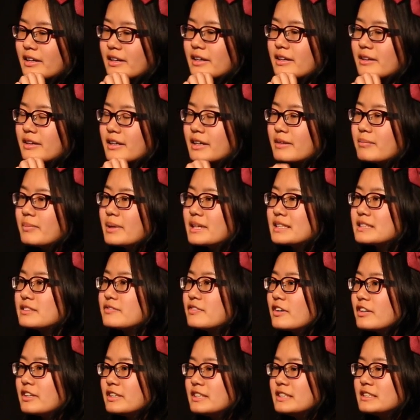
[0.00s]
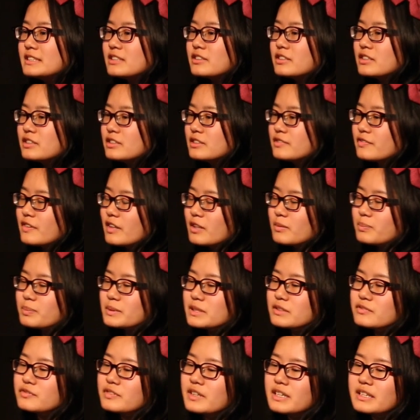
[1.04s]
it makes it very easy on the
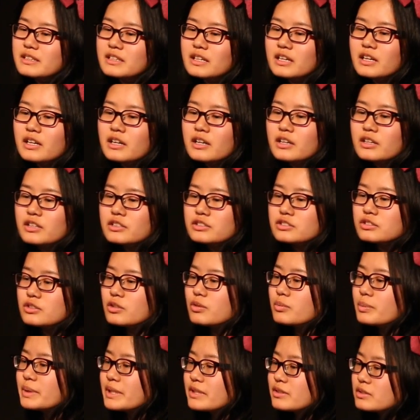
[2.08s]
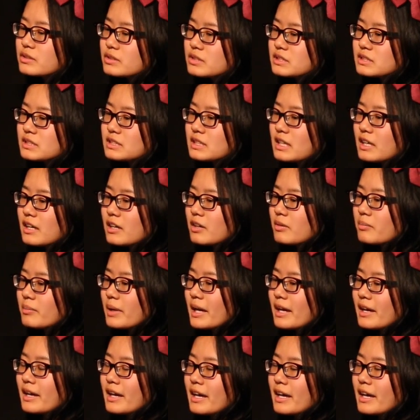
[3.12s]
developers front. So we use an